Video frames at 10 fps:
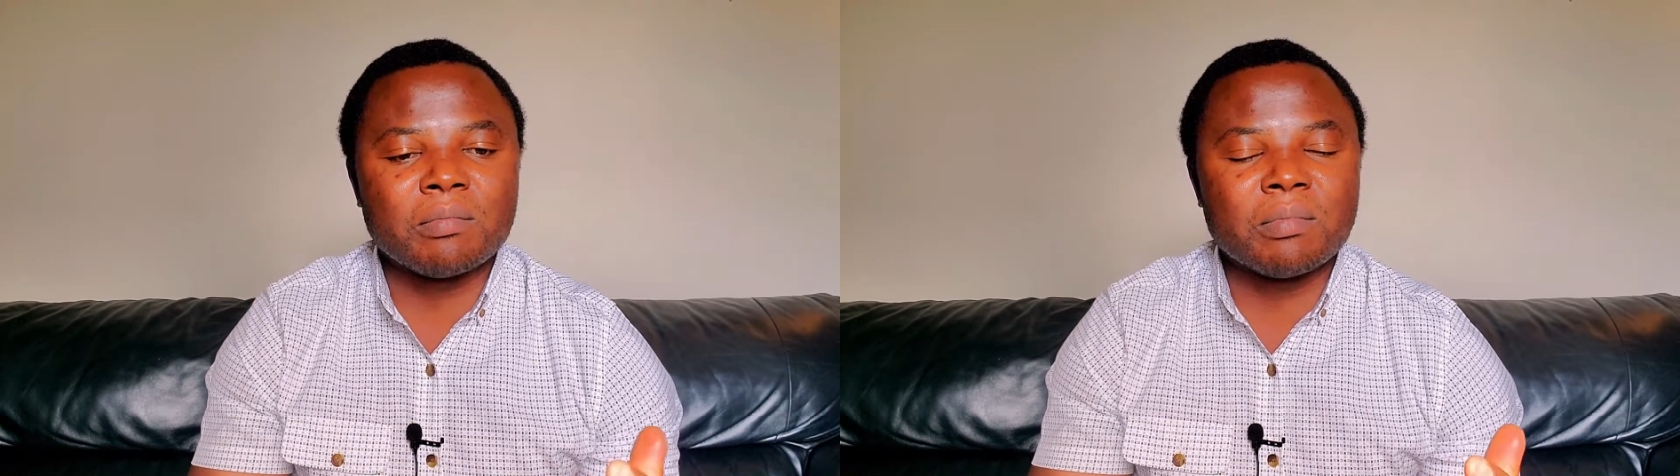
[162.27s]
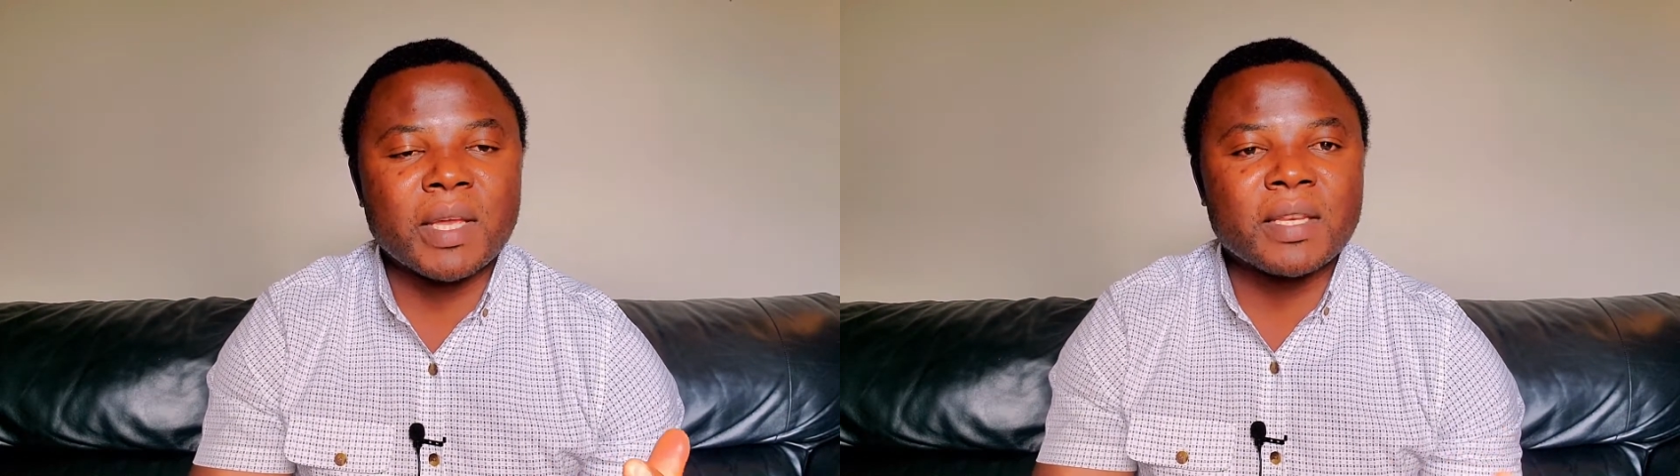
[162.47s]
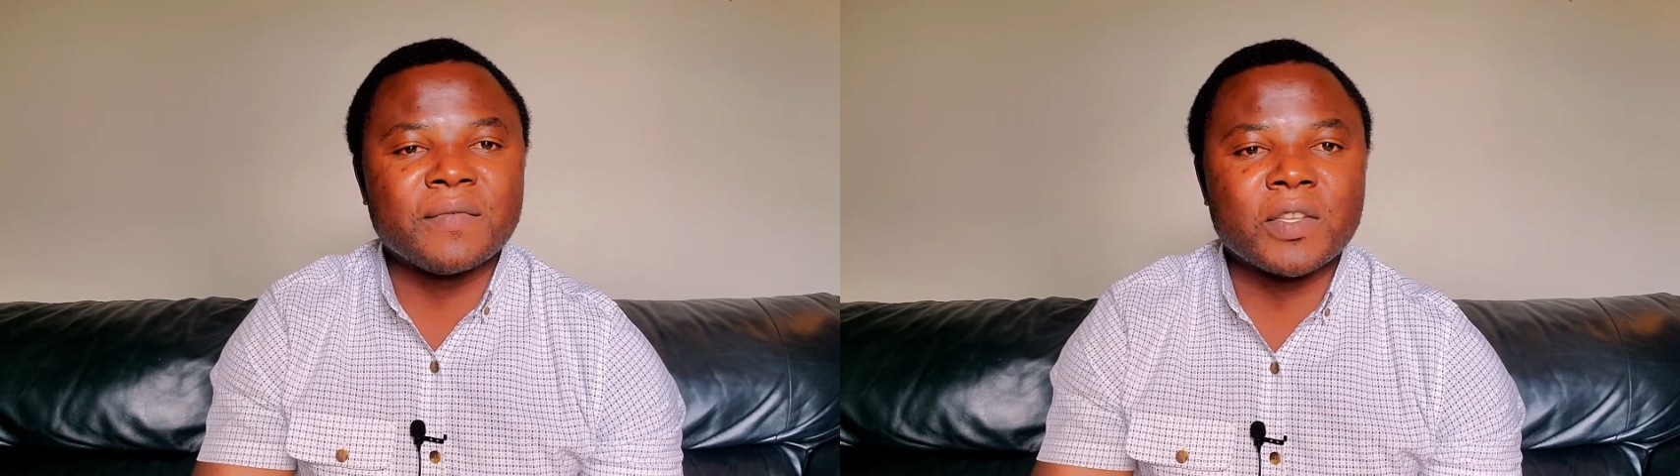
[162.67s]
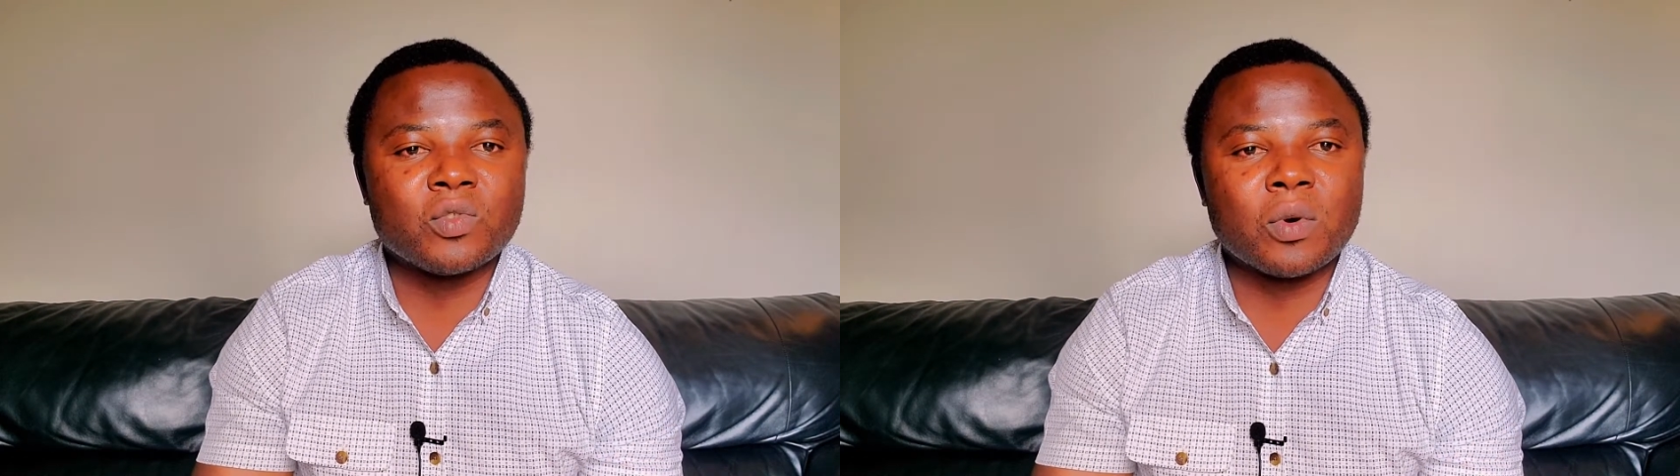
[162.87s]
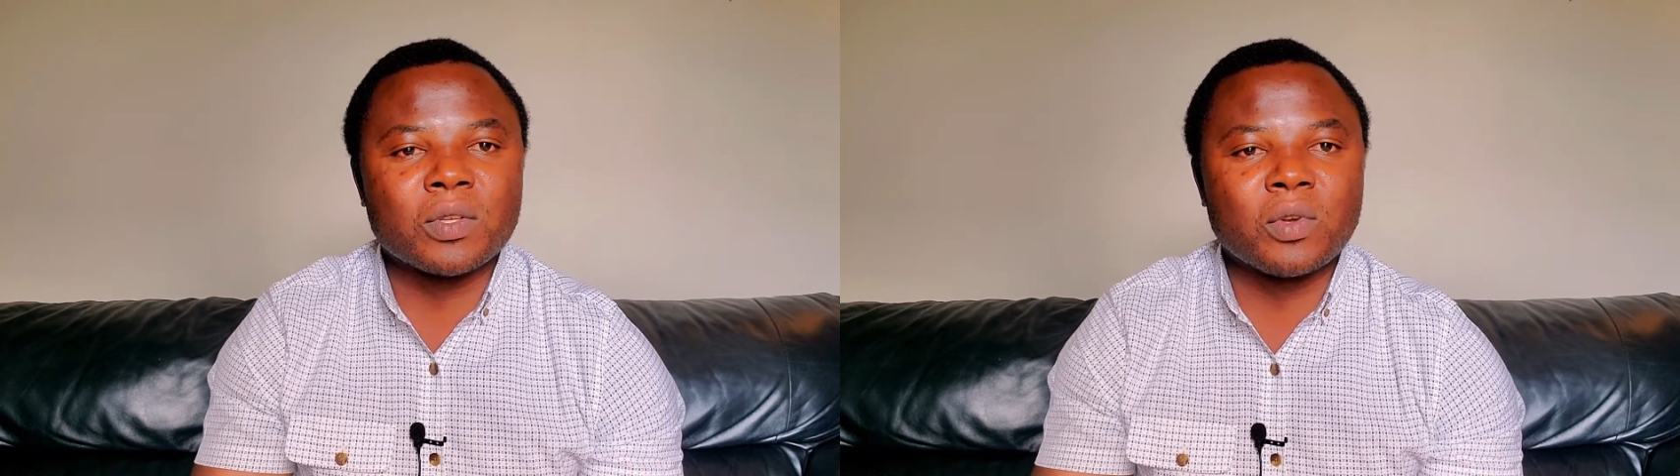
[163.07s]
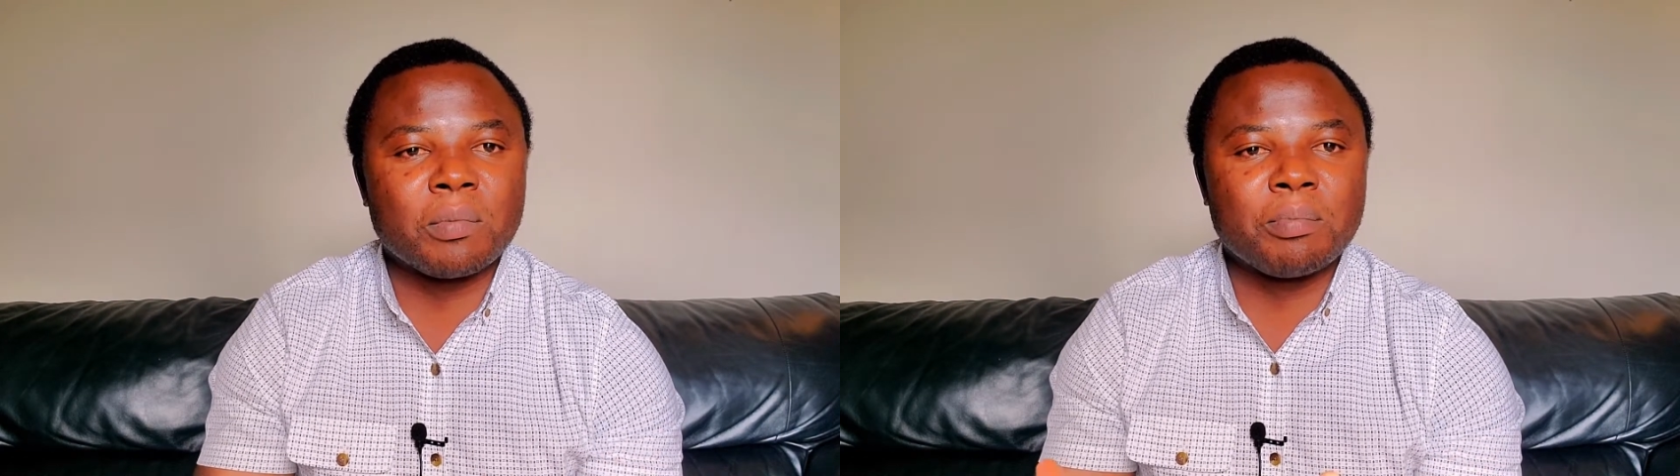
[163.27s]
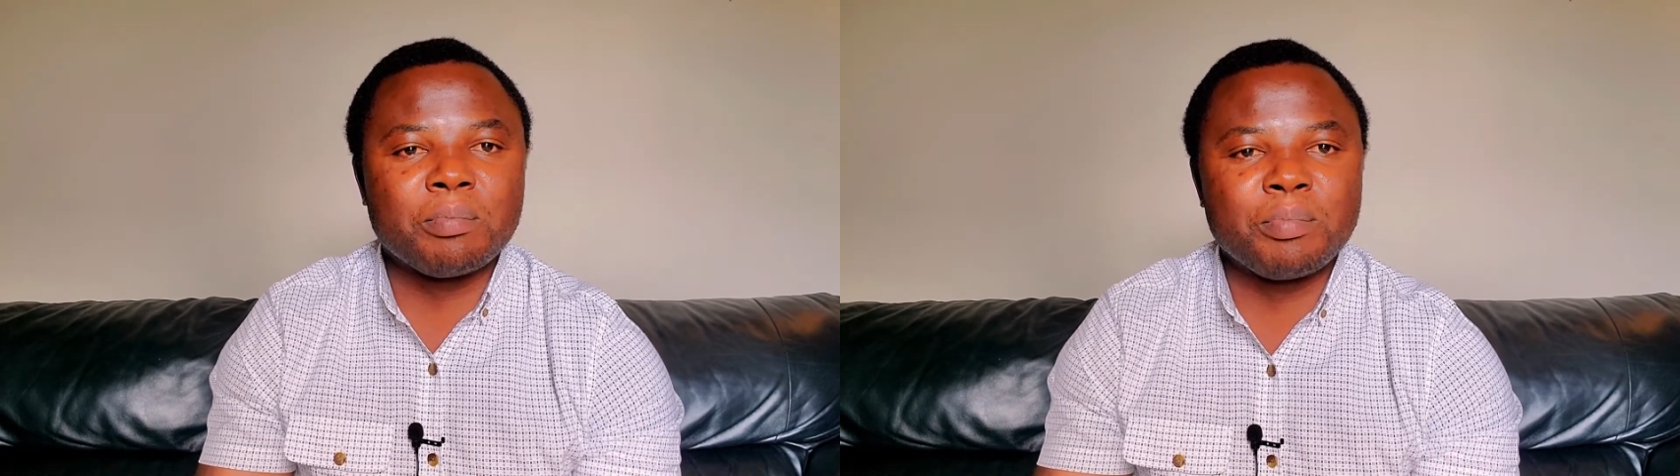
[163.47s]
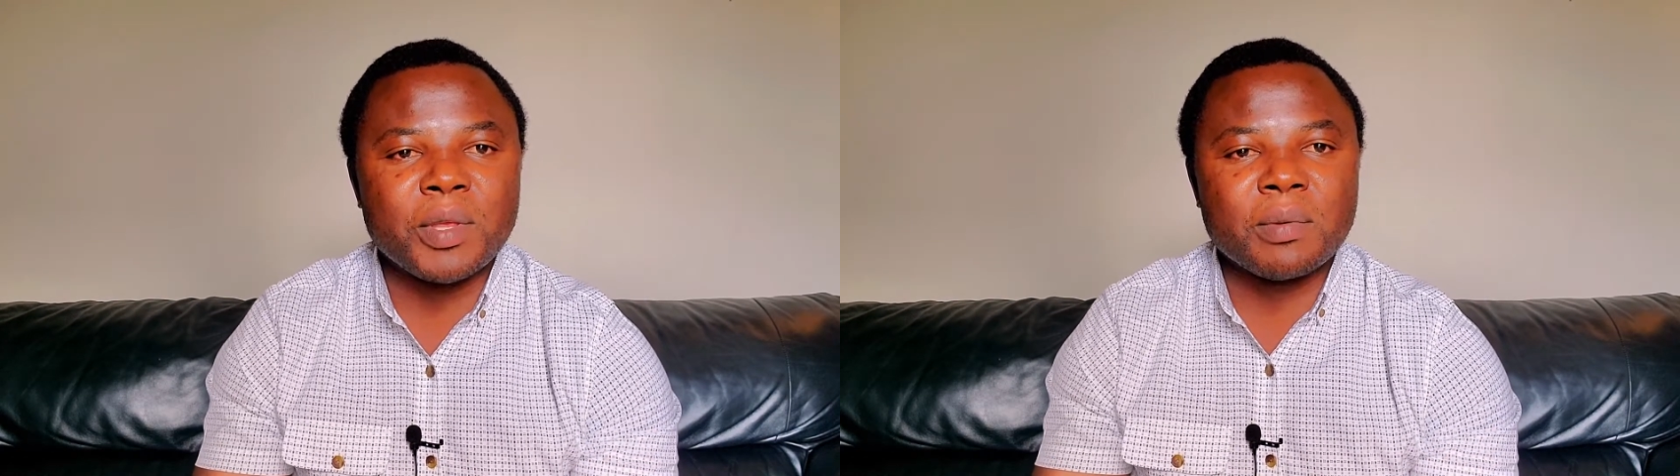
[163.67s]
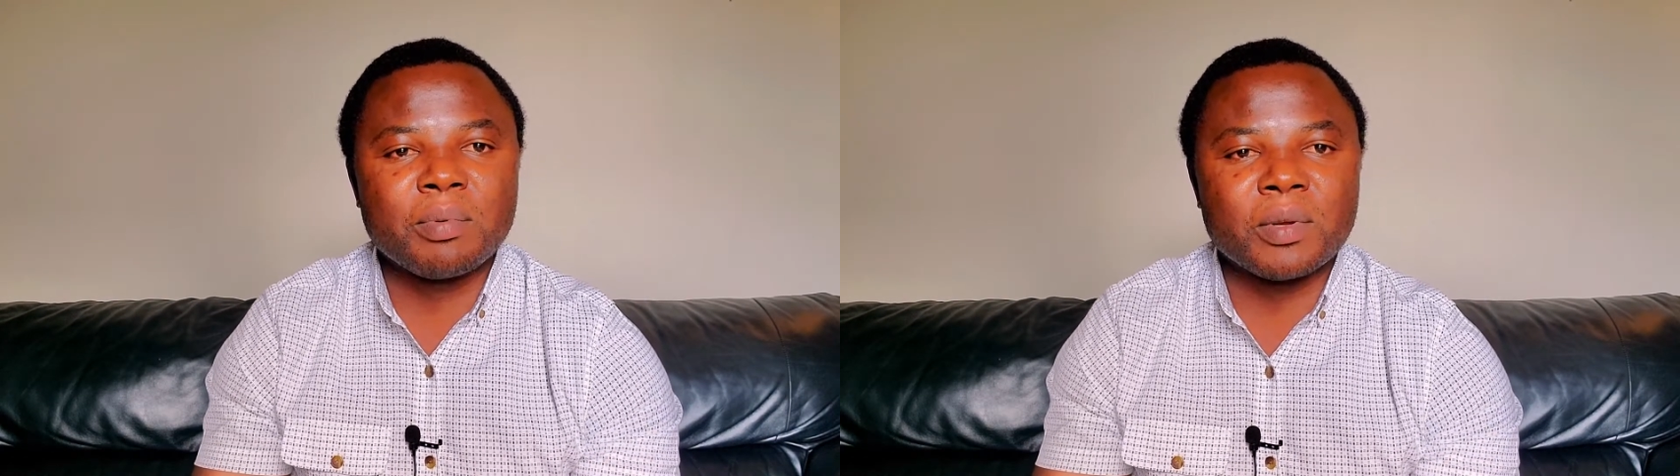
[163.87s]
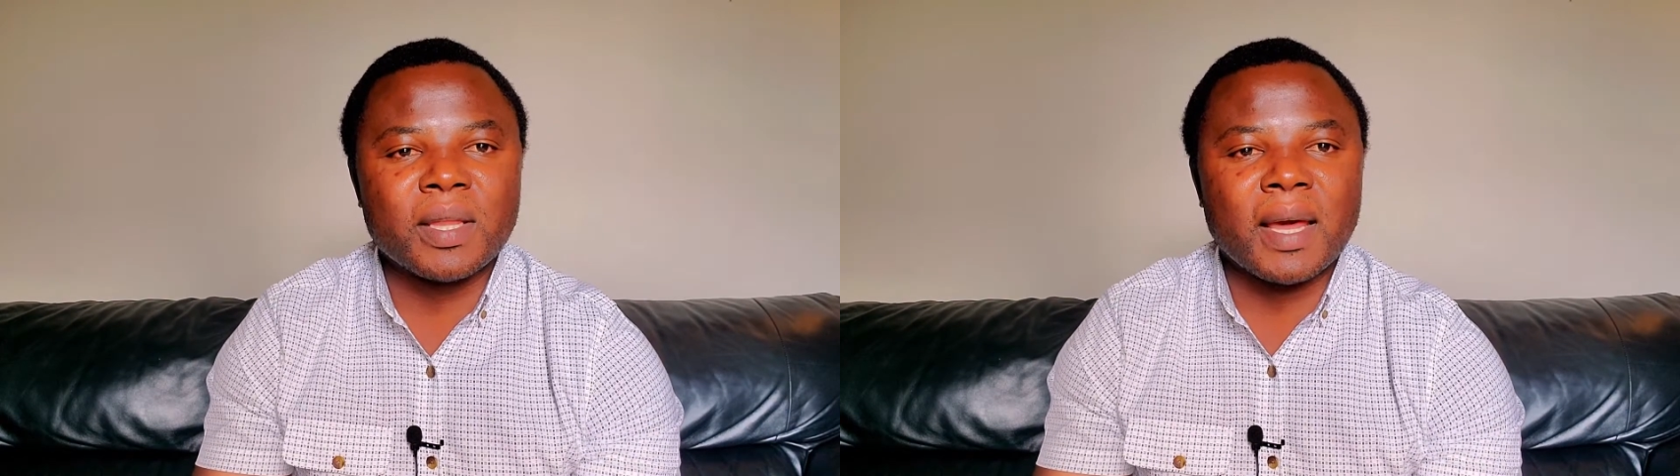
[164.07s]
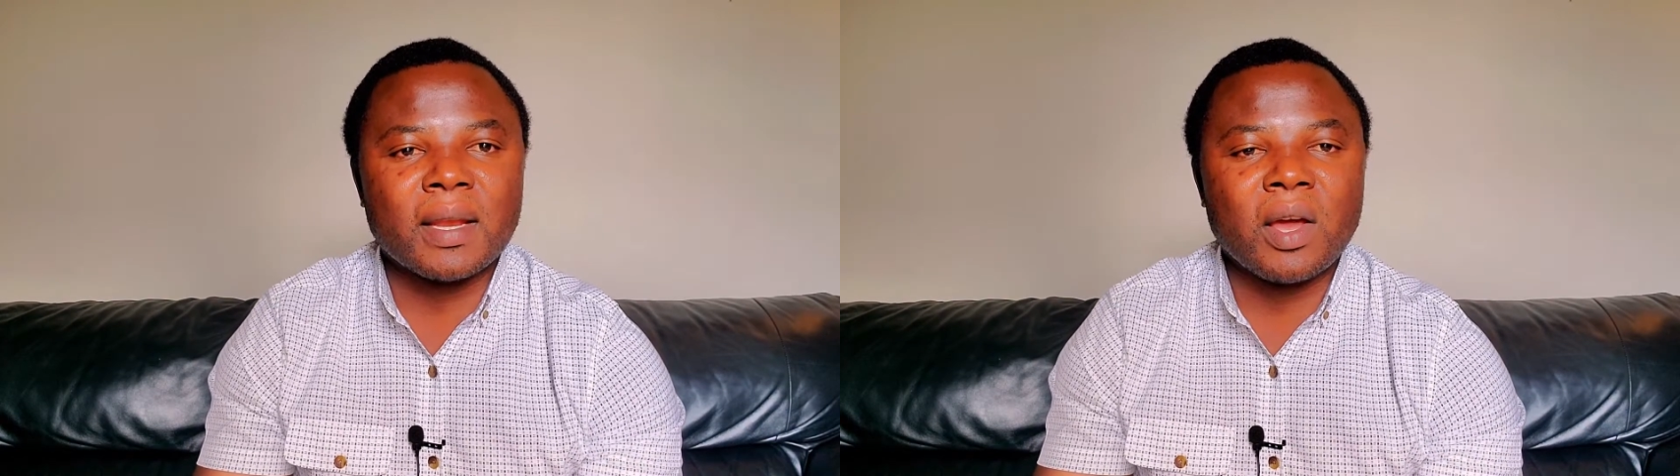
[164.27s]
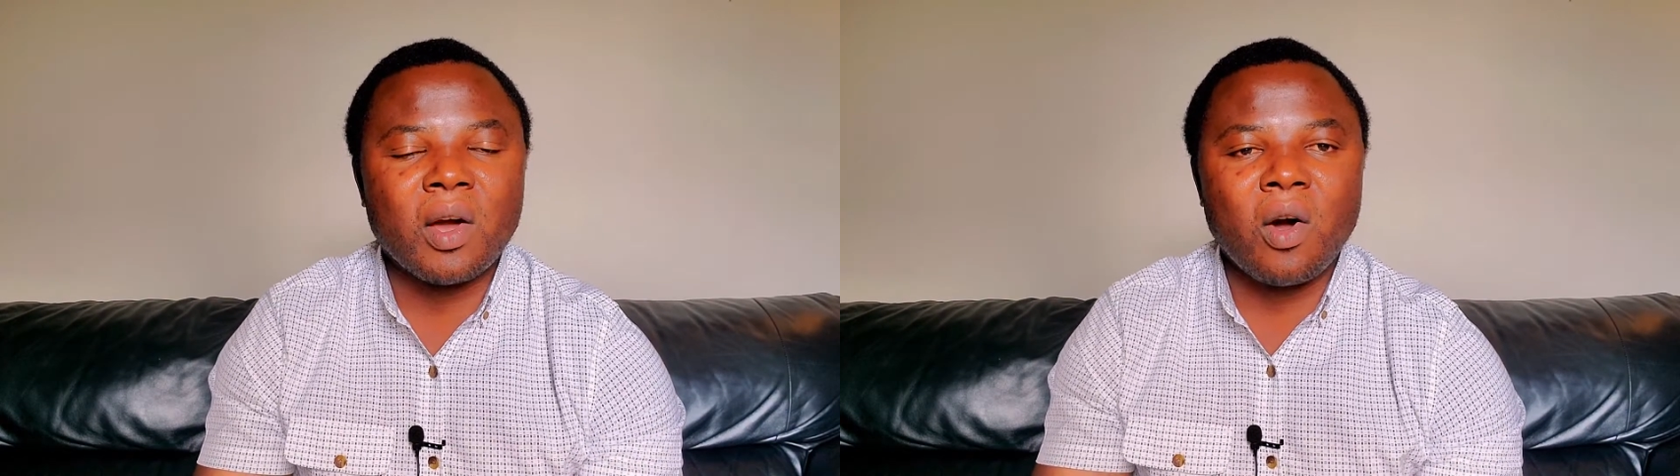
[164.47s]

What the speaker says: individuals or people that